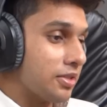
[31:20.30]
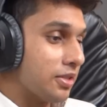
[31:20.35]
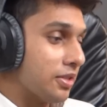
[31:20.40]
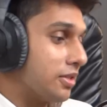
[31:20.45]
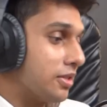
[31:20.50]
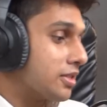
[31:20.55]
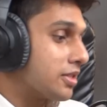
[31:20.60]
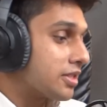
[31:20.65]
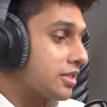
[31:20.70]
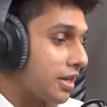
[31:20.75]

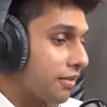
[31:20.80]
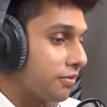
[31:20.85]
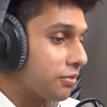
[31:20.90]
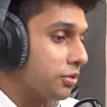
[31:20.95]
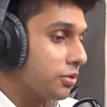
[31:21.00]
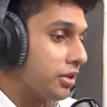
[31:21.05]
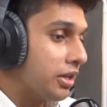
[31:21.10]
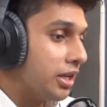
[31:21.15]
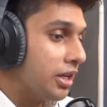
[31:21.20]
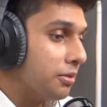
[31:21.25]
You just have
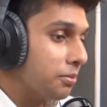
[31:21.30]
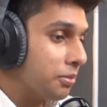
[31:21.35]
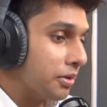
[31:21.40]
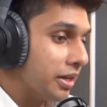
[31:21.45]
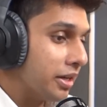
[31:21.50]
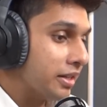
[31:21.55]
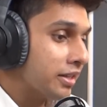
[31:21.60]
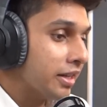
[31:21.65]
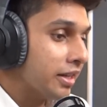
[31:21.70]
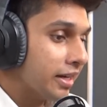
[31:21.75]
to keep
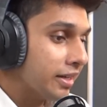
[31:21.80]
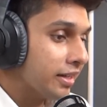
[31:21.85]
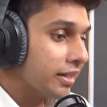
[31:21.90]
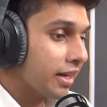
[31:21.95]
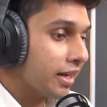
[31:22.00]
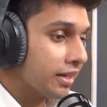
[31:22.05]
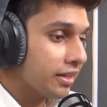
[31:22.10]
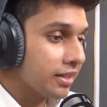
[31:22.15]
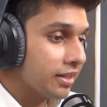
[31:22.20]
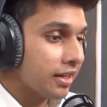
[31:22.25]

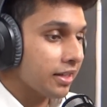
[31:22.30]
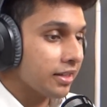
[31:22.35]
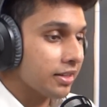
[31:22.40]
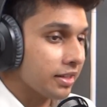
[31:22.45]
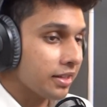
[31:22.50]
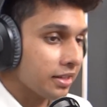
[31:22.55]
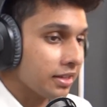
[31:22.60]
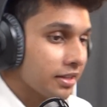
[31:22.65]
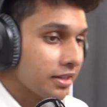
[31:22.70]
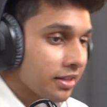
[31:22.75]
iterating at it, I
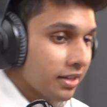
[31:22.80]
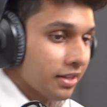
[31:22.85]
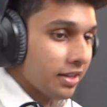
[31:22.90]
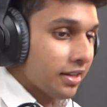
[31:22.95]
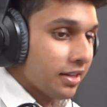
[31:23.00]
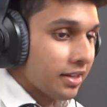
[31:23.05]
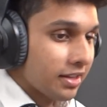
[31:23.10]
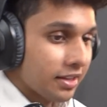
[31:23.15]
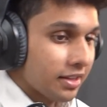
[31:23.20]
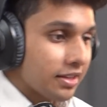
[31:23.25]
think.
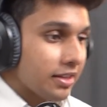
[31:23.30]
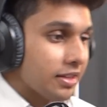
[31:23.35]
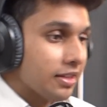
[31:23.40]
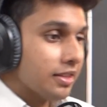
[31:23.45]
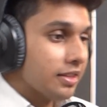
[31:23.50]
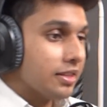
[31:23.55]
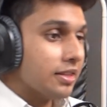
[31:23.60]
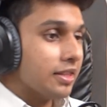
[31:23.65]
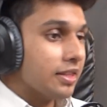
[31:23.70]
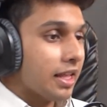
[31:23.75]

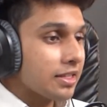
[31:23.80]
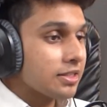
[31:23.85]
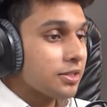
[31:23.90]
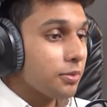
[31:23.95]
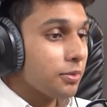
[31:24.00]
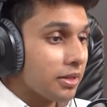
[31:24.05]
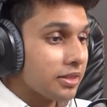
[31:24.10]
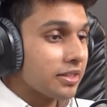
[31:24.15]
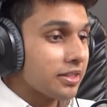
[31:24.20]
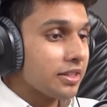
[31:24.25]
That's
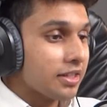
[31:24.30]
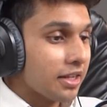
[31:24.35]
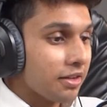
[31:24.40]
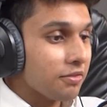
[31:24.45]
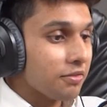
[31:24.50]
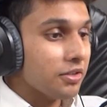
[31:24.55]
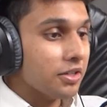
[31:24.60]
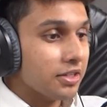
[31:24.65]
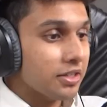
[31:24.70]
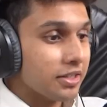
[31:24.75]
the one thing that
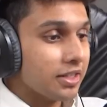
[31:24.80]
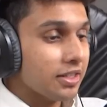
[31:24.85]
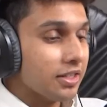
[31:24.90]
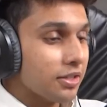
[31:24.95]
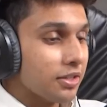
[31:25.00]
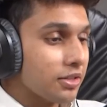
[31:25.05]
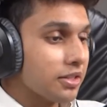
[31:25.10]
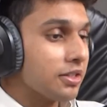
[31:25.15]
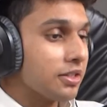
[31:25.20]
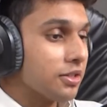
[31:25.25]
I've learned till
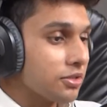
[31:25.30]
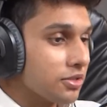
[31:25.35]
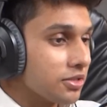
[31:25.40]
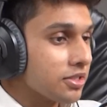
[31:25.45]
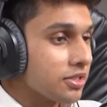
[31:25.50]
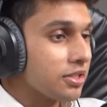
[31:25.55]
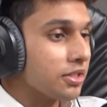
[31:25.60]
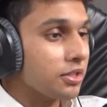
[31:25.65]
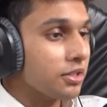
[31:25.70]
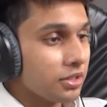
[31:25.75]
now, that you
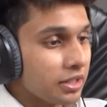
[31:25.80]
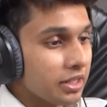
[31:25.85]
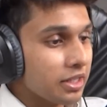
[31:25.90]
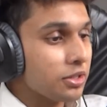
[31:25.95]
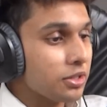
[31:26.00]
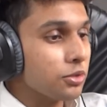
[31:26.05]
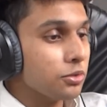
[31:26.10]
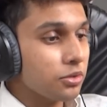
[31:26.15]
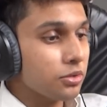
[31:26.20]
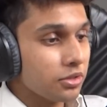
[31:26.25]
just
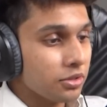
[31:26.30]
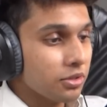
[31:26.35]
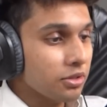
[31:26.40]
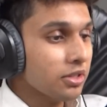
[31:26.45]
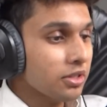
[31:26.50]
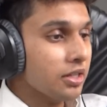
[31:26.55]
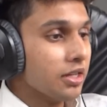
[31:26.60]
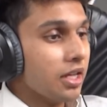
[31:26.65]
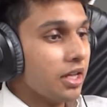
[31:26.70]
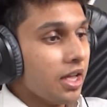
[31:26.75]
need
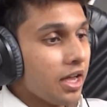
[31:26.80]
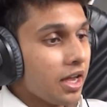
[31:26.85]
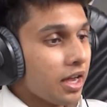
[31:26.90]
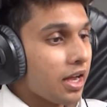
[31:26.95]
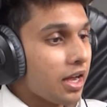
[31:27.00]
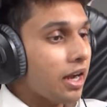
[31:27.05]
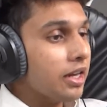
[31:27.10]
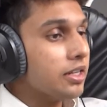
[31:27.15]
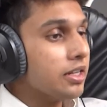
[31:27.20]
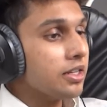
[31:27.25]
to,
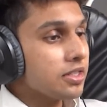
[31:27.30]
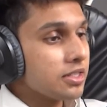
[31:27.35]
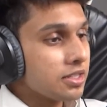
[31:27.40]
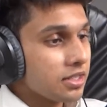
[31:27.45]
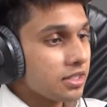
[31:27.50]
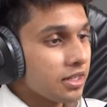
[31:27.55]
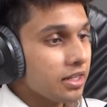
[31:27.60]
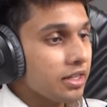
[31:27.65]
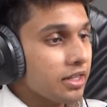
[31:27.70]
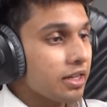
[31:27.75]

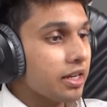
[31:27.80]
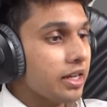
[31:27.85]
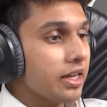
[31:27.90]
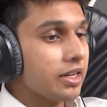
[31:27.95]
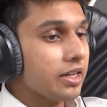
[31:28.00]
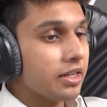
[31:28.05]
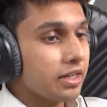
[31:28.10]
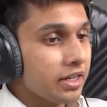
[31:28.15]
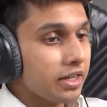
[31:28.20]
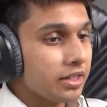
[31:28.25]
continuously
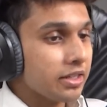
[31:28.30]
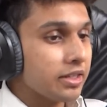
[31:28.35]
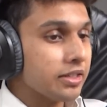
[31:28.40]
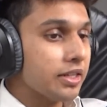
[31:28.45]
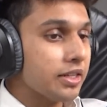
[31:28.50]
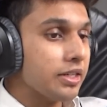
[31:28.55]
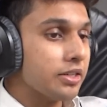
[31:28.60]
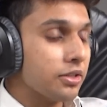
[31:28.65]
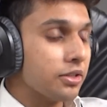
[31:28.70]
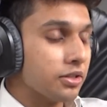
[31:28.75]

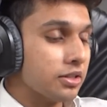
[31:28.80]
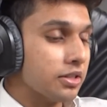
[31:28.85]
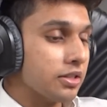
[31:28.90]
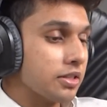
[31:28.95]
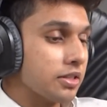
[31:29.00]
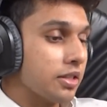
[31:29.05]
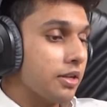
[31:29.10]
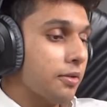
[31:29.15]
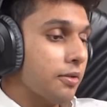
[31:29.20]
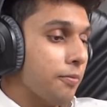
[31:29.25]
iterate on
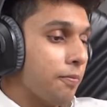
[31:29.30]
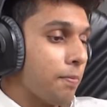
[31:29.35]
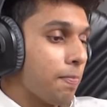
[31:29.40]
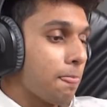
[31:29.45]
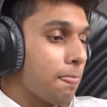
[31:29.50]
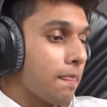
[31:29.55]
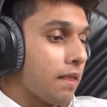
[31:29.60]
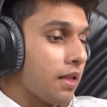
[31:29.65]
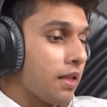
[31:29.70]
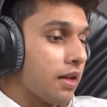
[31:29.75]
this.
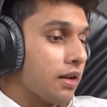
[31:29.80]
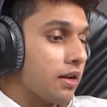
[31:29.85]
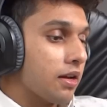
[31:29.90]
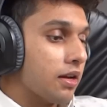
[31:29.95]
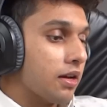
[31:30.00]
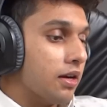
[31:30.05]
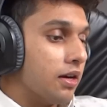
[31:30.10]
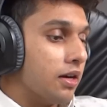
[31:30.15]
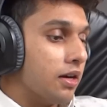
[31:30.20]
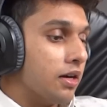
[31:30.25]

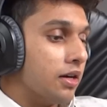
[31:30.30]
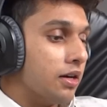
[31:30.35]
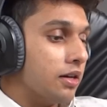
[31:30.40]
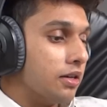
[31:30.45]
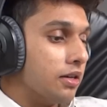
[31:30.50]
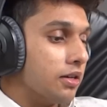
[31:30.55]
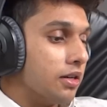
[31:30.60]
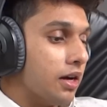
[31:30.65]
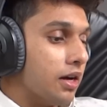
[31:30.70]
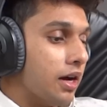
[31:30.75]

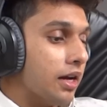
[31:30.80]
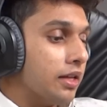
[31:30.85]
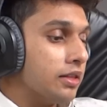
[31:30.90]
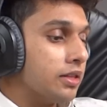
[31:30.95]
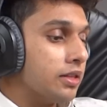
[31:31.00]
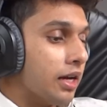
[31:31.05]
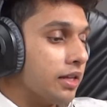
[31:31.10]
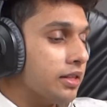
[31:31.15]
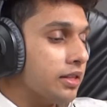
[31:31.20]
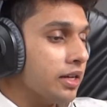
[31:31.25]

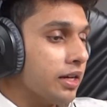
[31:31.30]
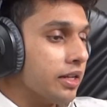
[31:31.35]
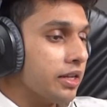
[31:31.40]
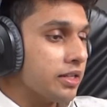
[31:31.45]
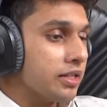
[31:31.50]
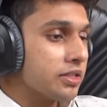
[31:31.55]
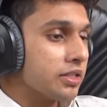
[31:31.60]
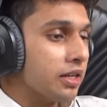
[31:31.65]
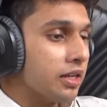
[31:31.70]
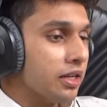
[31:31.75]
I think I
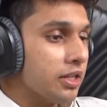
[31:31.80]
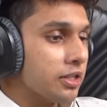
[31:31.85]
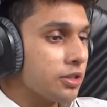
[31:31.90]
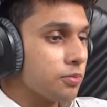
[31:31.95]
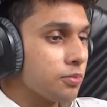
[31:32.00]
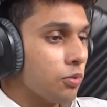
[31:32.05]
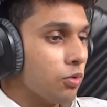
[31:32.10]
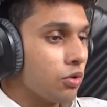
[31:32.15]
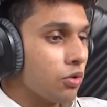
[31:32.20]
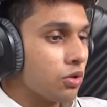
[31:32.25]
recently
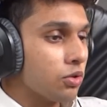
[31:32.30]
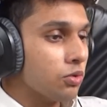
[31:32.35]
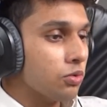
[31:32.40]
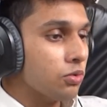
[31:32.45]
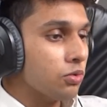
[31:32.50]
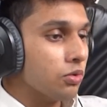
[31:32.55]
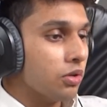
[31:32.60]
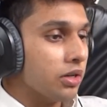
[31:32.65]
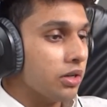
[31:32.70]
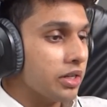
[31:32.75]
spoke
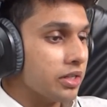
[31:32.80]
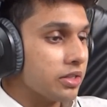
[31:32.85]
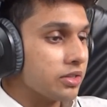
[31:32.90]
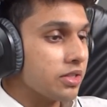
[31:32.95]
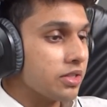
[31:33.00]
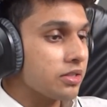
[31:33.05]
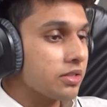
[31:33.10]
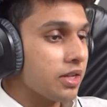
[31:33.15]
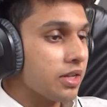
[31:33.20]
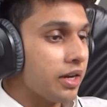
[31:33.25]
to a
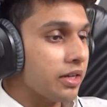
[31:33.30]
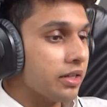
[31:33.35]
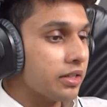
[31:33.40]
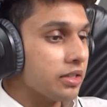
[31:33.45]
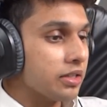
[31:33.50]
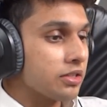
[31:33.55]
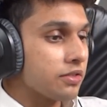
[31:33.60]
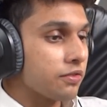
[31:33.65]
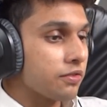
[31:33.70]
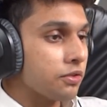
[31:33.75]
research
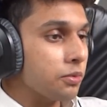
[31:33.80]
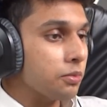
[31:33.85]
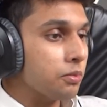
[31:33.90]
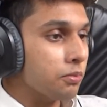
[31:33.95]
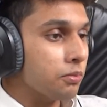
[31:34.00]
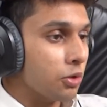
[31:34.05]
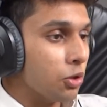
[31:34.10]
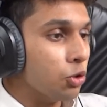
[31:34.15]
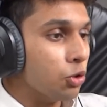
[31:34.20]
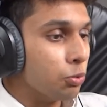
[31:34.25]
scientist
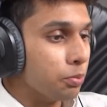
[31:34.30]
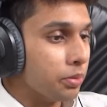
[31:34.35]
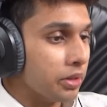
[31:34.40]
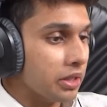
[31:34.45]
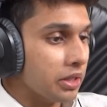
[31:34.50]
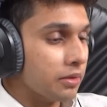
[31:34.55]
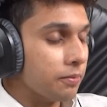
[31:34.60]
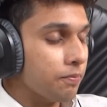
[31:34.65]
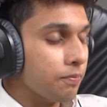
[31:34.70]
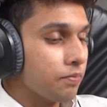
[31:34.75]
from
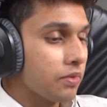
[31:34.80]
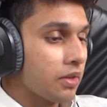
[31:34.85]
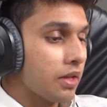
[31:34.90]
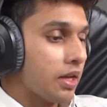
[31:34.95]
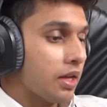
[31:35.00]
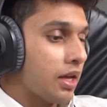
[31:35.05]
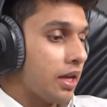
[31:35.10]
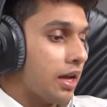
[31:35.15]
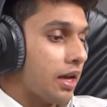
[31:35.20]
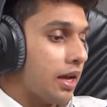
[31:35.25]
Lupin,
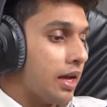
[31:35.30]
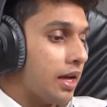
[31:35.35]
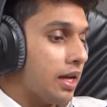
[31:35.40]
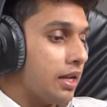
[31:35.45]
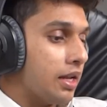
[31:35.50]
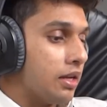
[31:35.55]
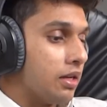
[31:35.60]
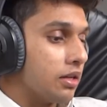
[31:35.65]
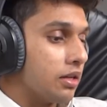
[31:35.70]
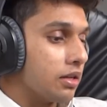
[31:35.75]

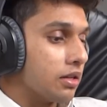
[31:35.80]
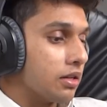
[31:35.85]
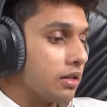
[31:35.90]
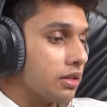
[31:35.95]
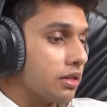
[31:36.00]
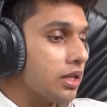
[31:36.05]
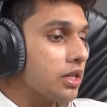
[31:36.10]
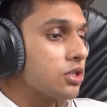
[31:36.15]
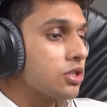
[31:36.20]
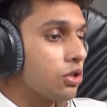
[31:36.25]
and
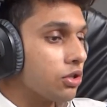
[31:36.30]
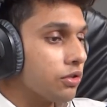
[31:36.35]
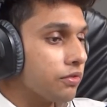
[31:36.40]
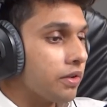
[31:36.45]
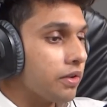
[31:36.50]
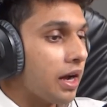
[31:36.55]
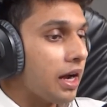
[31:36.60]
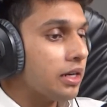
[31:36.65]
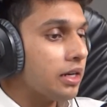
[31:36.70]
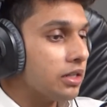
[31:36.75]
they sort
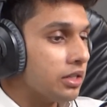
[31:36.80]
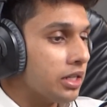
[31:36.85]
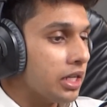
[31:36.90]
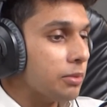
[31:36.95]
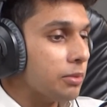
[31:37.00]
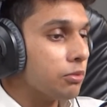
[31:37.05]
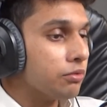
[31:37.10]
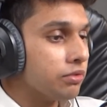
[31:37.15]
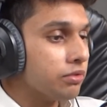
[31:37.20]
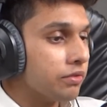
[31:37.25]
of had a
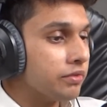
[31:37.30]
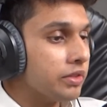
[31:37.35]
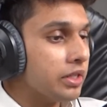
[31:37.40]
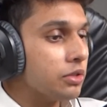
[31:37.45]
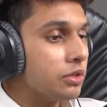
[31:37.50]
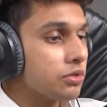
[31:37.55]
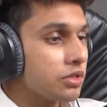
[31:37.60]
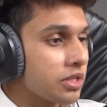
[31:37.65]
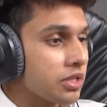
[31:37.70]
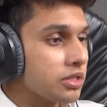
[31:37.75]
team of
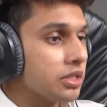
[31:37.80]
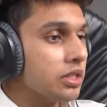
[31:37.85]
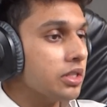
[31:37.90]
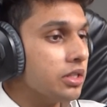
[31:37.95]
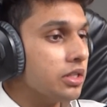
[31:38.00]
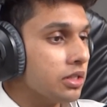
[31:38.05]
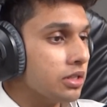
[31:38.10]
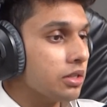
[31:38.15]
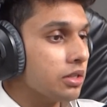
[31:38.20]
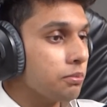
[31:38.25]
50 to
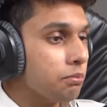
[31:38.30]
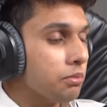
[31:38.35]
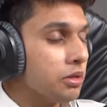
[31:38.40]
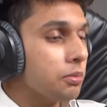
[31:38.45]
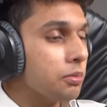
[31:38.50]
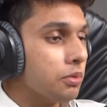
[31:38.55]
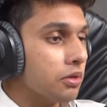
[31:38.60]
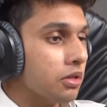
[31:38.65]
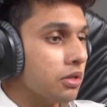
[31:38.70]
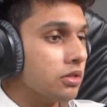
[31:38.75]
60
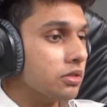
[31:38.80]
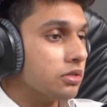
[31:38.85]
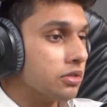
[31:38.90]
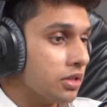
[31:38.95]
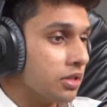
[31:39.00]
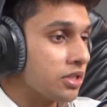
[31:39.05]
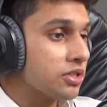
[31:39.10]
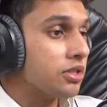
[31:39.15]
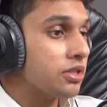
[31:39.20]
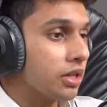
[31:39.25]
people,
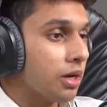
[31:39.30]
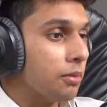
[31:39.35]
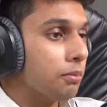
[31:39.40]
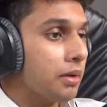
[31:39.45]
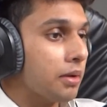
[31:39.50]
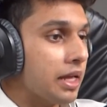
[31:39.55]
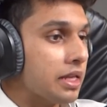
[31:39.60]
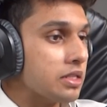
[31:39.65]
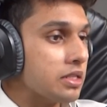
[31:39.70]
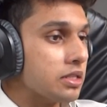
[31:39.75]
just the
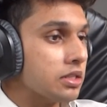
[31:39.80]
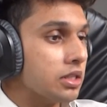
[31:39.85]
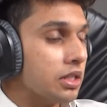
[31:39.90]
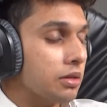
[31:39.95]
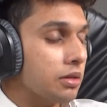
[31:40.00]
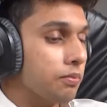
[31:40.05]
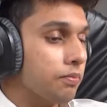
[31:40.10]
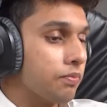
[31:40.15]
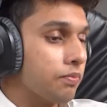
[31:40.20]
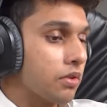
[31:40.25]
compliance
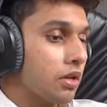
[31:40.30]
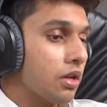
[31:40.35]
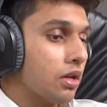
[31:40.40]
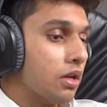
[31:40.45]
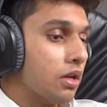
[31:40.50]
team.